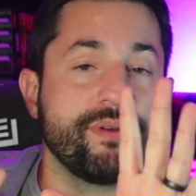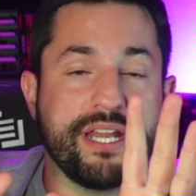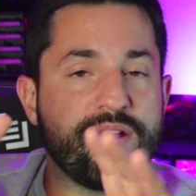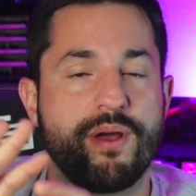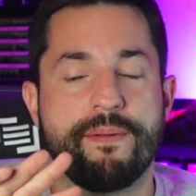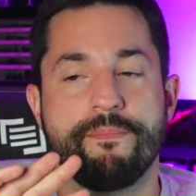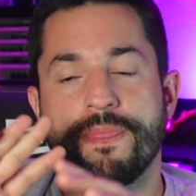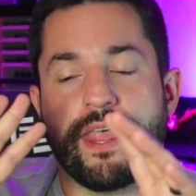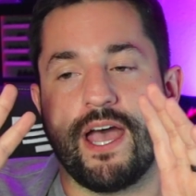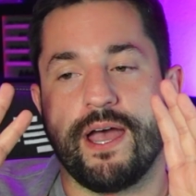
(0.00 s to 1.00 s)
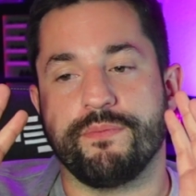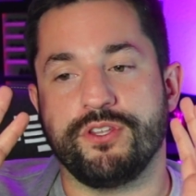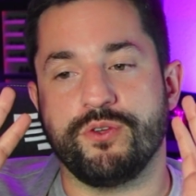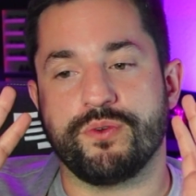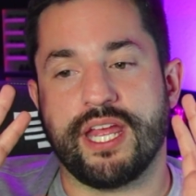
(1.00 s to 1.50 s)
But anyway,
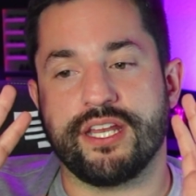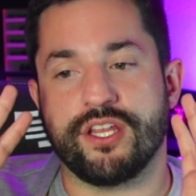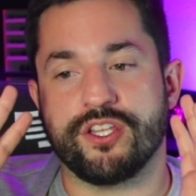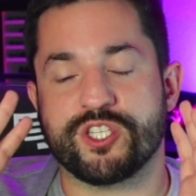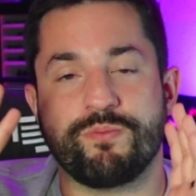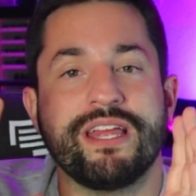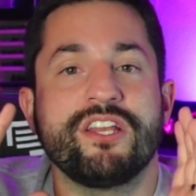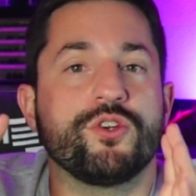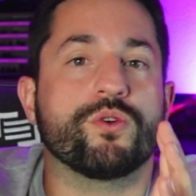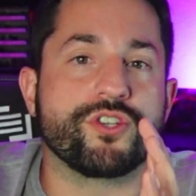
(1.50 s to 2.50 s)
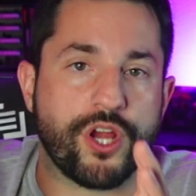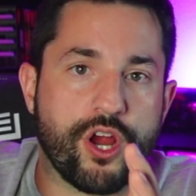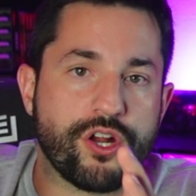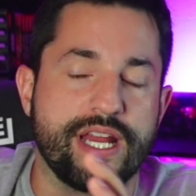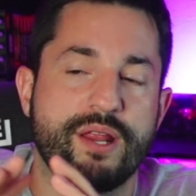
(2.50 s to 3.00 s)
you can spend your
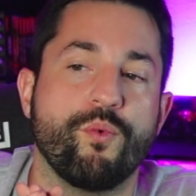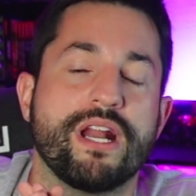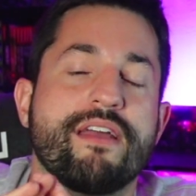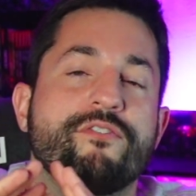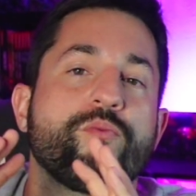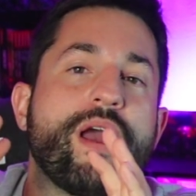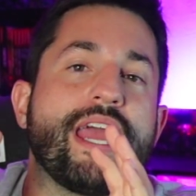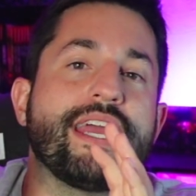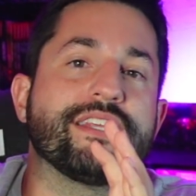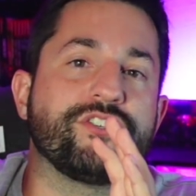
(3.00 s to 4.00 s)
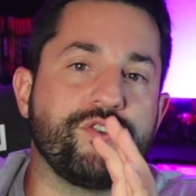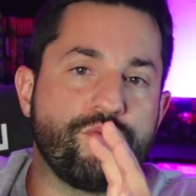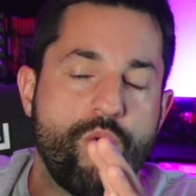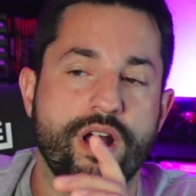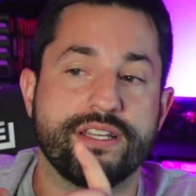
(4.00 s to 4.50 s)
turn in whatever way that you
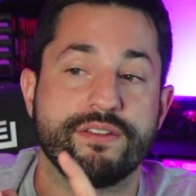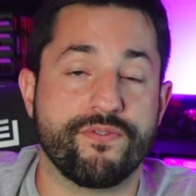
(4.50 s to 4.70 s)
want.